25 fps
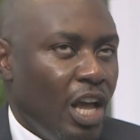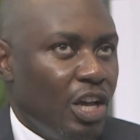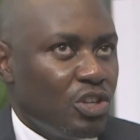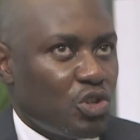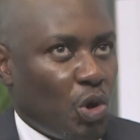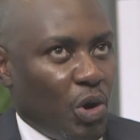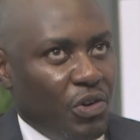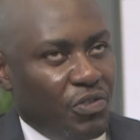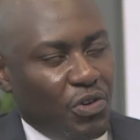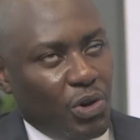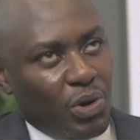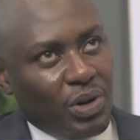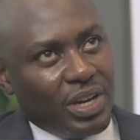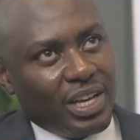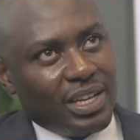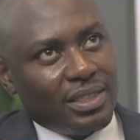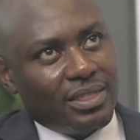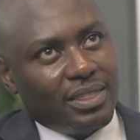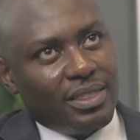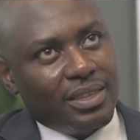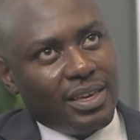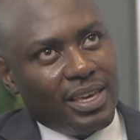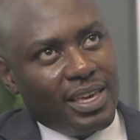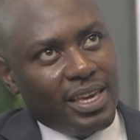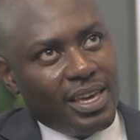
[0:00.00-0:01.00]
So if you look
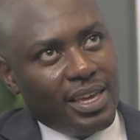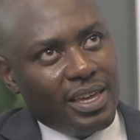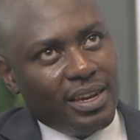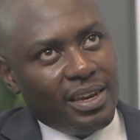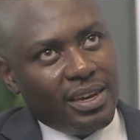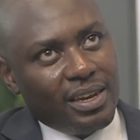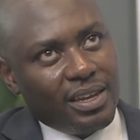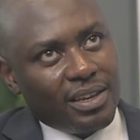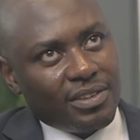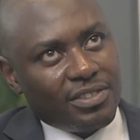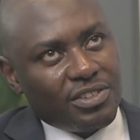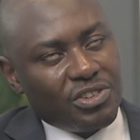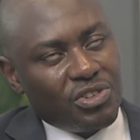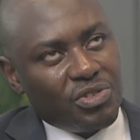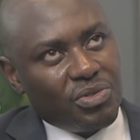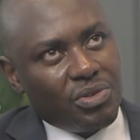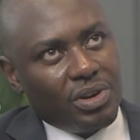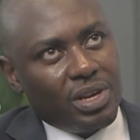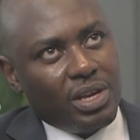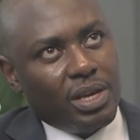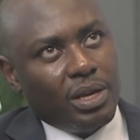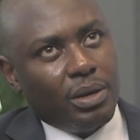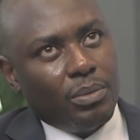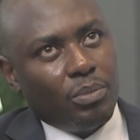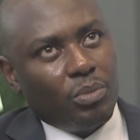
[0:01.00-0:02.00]
at the
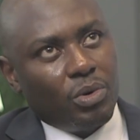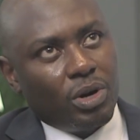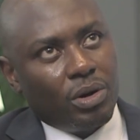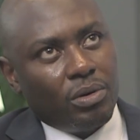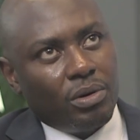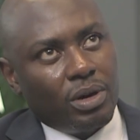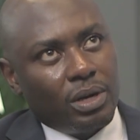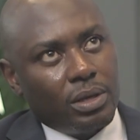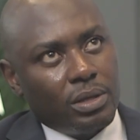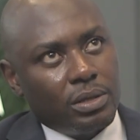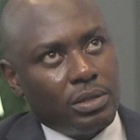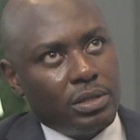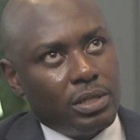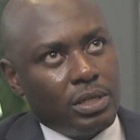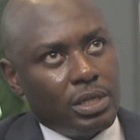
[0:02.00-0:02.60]
industry, Mwelwa,